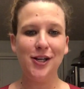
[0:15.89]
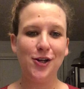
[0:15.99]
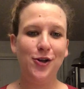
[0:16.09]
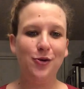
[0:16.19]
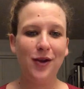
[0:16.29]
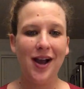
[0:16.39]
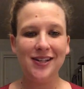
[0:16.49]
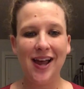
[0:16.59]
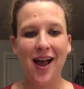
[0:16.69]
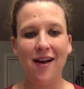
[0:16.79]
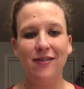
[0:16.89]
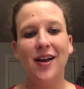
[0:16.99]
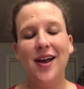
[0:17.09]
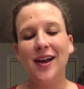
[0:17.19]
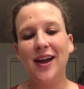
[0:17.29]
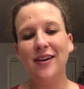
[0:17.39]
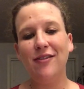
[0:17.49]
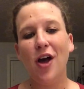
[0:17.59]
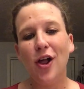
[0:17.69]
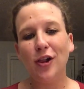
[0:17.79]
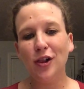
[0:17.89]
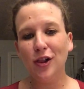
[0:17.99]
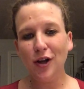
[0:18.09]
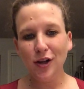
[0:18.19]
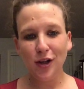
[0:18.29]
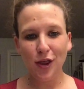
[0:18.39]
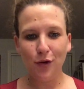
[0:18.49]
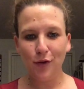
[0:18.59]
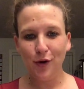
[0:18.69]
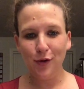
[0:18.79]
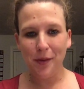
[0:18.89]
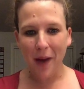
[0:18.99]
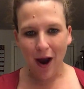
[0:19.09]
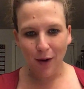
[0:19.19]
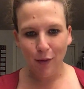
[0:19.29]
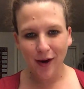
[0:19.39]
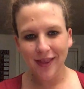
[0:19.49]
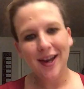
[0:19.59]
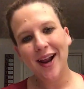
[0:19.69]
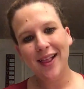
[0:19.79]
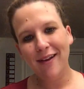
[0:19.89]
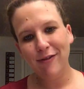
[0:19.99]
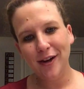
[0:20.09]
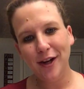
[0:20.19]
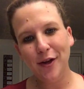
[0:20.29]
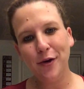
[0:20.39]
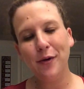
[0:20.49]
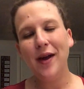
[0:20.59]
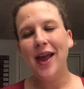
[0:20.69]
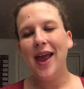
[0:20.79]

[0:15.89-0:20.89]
So, you guys have kind of looked through the PowerPoint that I left for you